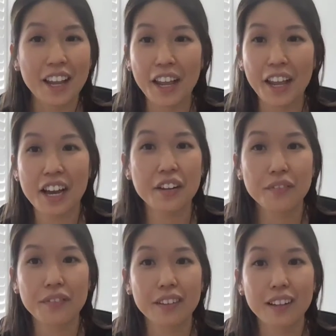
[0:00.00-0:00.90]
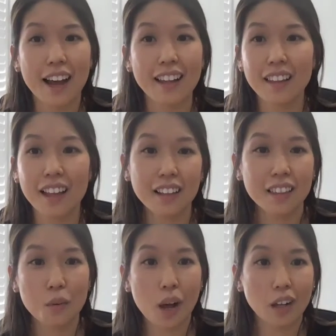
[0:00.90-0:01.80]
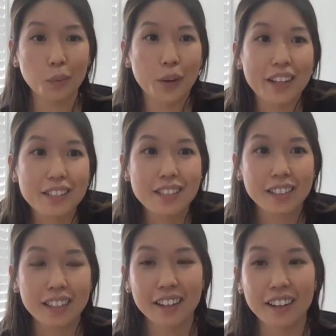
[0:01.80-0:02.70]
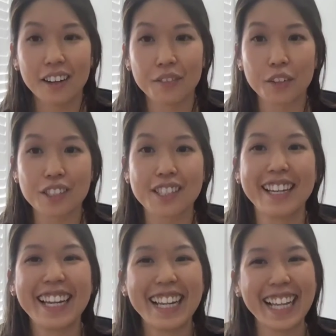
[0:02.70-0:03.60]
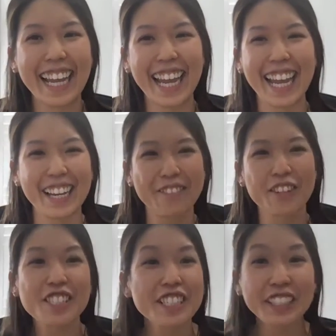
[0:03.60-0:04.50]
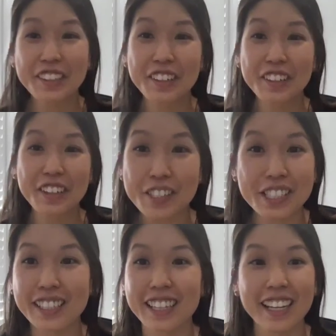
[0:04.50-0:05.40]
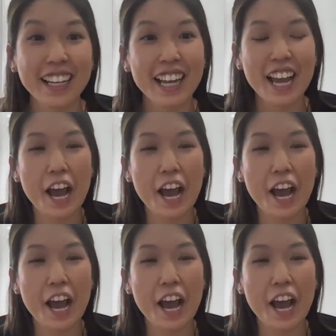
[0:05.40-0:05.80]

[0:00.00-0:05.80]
It's kind of, I like the Wild West, unfortunately, fortunately or unfortunately.